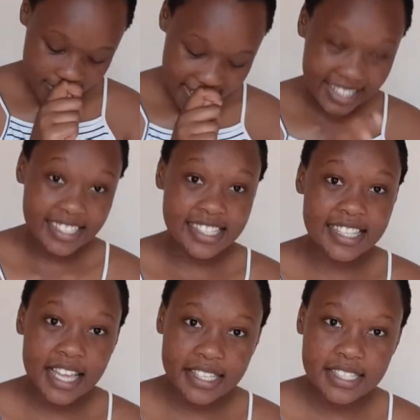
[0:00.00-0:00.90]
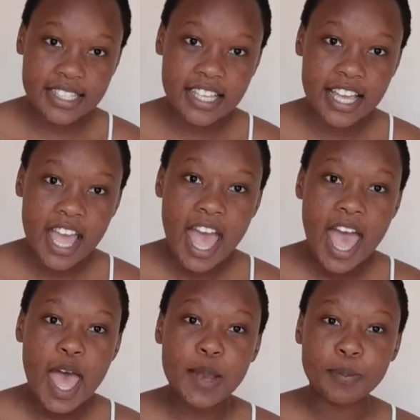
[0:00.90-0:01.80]
And he says,
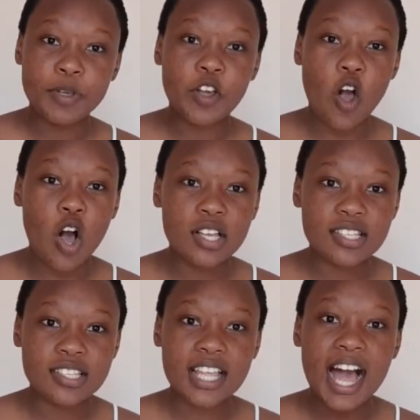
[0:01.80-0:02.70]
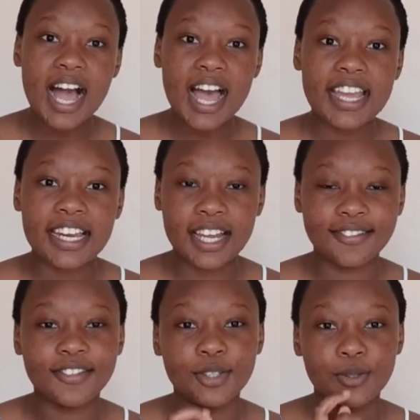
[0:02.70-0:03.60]
and because I
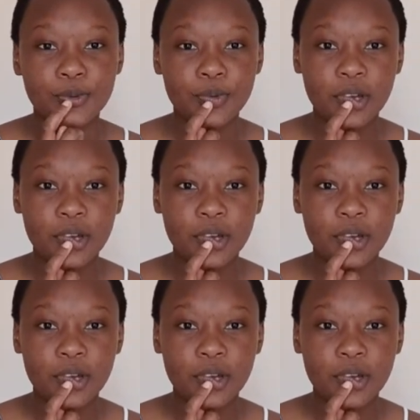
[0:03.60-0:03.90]
love you.